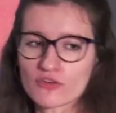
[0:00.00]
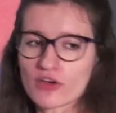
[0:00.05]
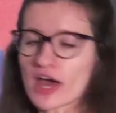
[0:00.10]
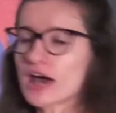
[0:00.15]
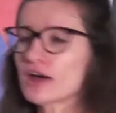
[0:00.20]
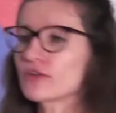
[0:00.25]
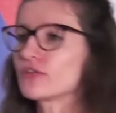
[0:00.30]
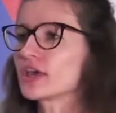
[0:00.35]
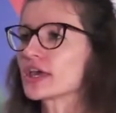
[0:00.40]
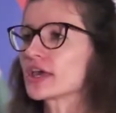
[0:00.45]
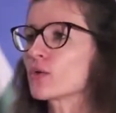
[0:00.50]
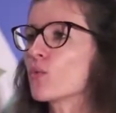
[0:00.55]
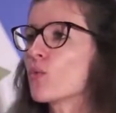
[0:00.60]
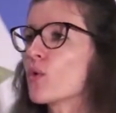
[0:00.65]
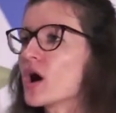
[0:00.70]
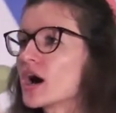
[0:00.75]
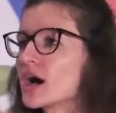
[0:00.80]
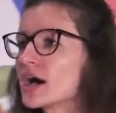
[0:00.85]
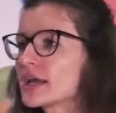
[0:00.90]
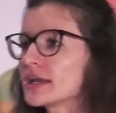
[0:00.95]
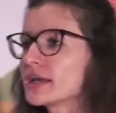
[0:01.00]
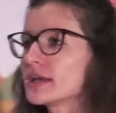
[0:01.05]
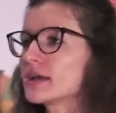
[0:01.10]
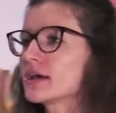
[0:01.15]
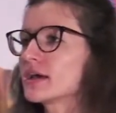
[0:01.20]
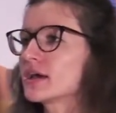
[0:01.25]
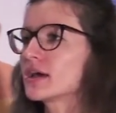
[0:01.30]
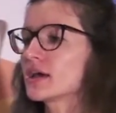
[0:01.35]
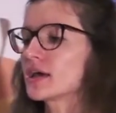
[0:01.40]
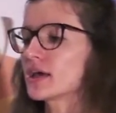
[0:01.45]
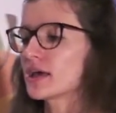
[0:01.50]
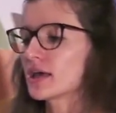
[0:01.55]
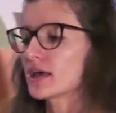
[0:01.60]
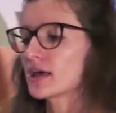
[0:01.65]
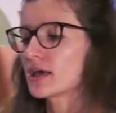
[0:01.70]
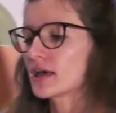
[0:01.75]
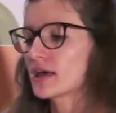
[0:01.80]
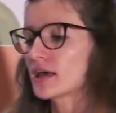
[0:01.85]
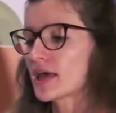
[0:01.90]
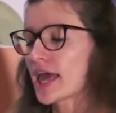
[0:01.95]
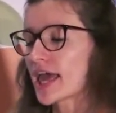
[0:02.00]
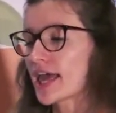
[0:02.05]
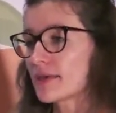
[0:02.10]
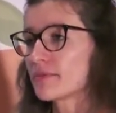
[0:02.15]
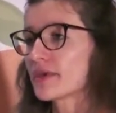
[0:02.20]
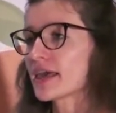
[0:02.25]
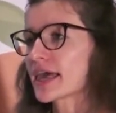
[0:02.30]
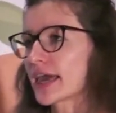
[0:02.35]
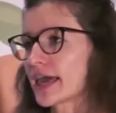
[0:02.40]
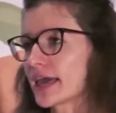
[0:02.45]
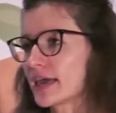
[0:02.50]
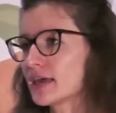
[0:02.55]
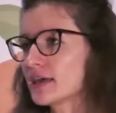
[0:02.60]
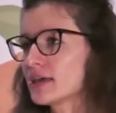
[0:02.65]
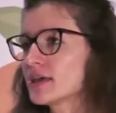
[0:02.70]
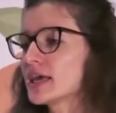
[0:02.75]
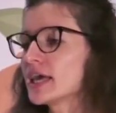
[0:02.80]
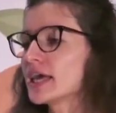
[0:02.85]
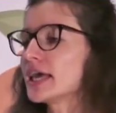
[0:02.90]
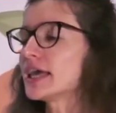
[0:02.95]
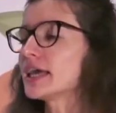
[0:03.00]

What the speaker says: having one APK,